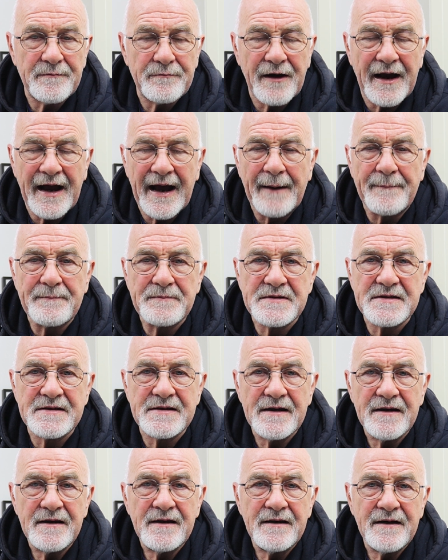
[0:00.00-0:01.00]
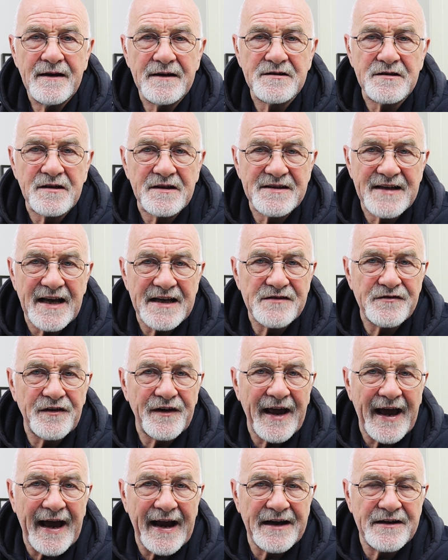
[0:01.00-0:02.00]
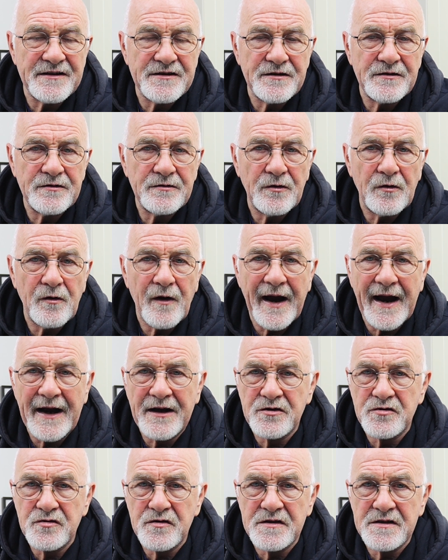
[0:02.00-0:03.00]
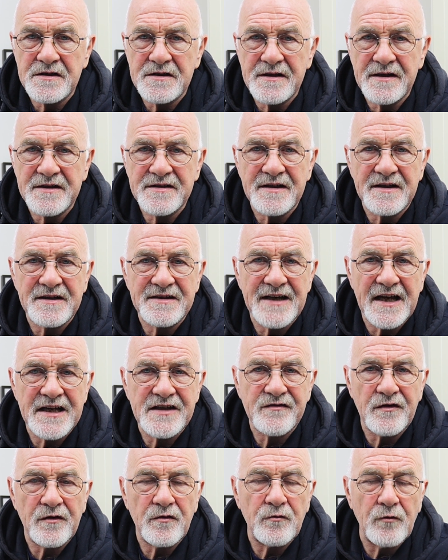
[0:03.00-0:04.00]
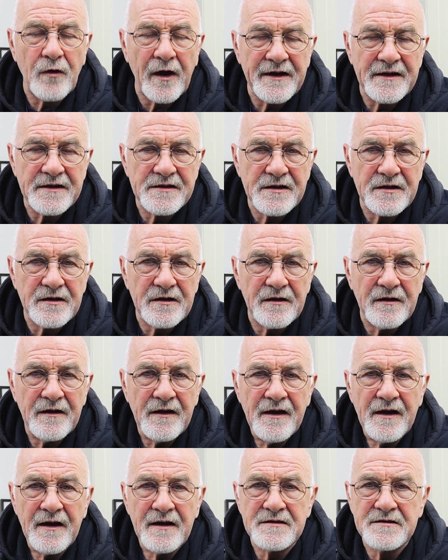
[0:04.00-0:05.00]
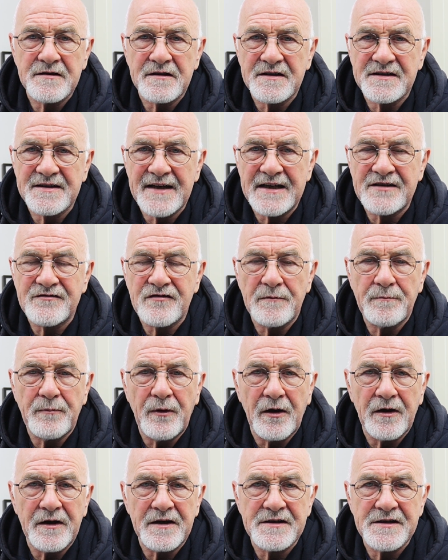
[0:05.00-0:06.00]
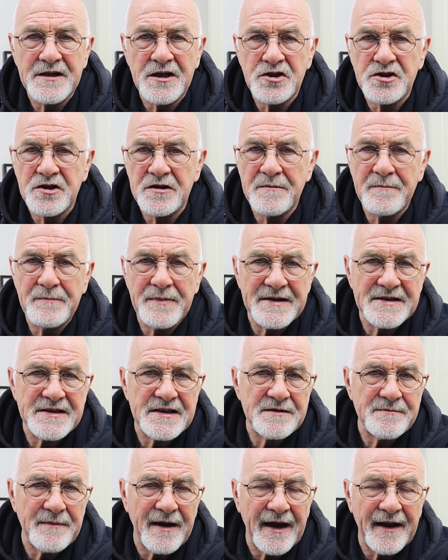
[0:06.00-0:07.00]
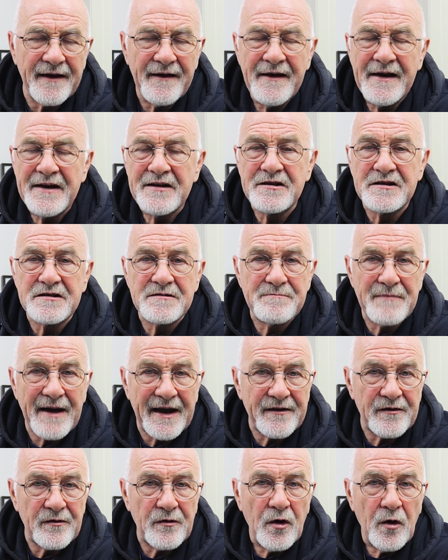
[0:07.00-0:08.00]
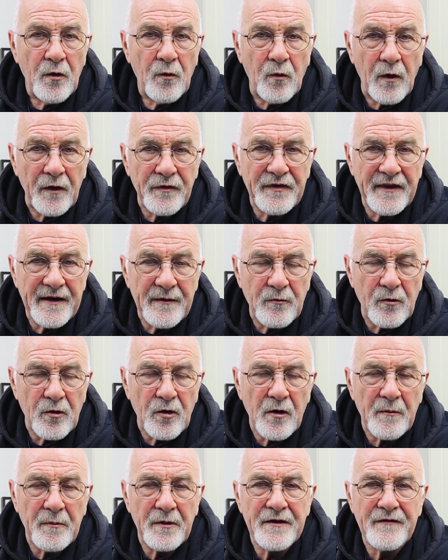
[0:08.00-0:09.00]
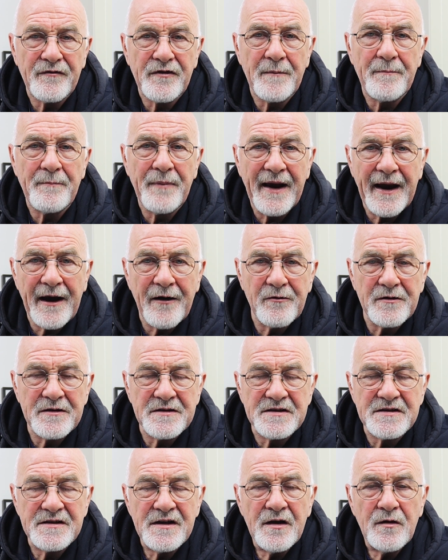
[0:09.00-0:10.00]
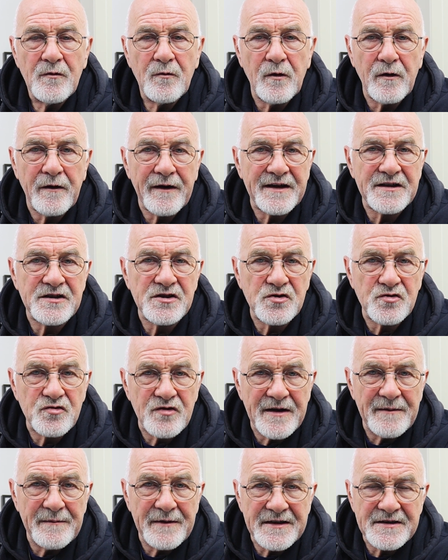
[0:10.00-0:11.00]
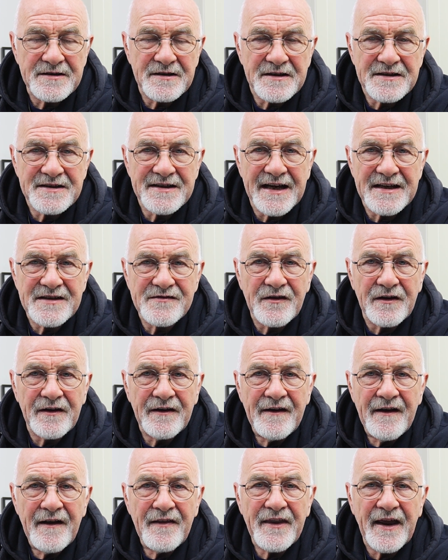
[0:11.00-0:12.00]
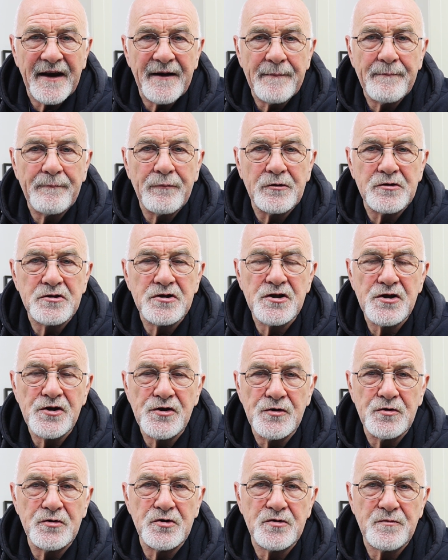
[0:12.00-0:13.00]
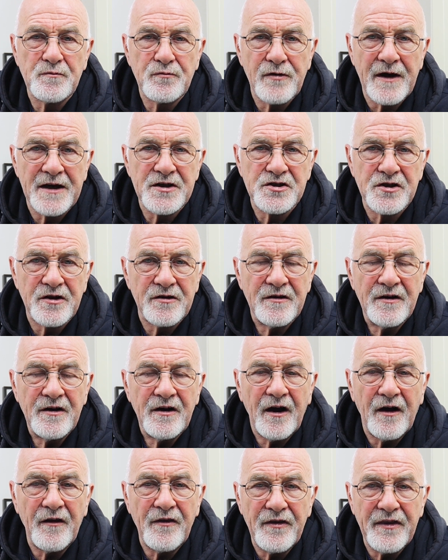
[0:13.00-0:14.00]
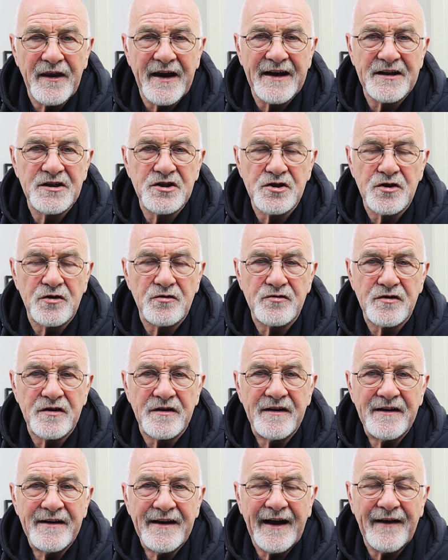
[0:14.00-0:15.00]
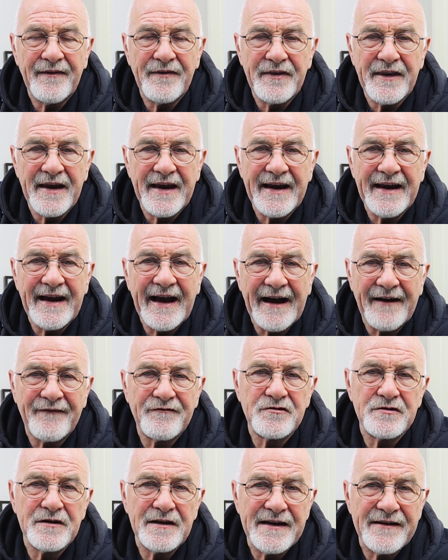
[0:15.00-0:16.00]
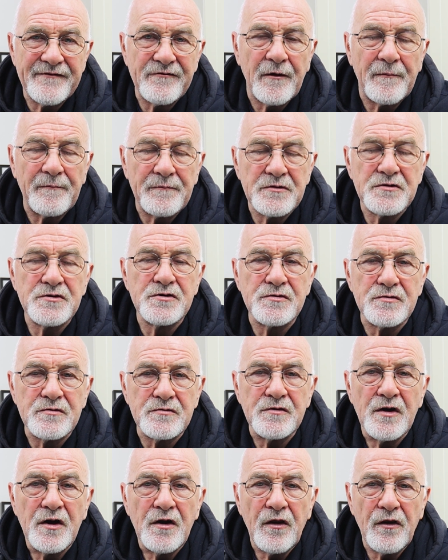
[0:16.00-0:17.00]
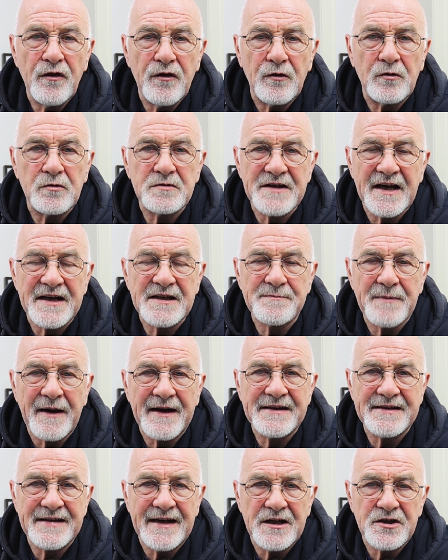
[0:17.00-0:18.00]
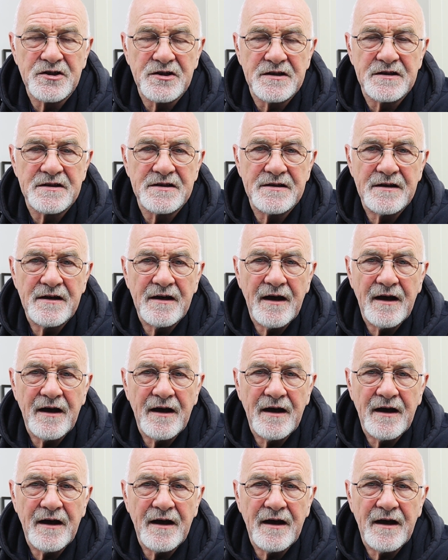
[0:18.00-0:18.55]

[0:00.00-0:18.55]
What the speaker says: perhaps a successful actor or actress, a successful writer, a successful politician, businessman. Doesn't matter what they were, but if the parents were extremely successful, then it puts huge pressure on their children, and they have to live up to those expectations.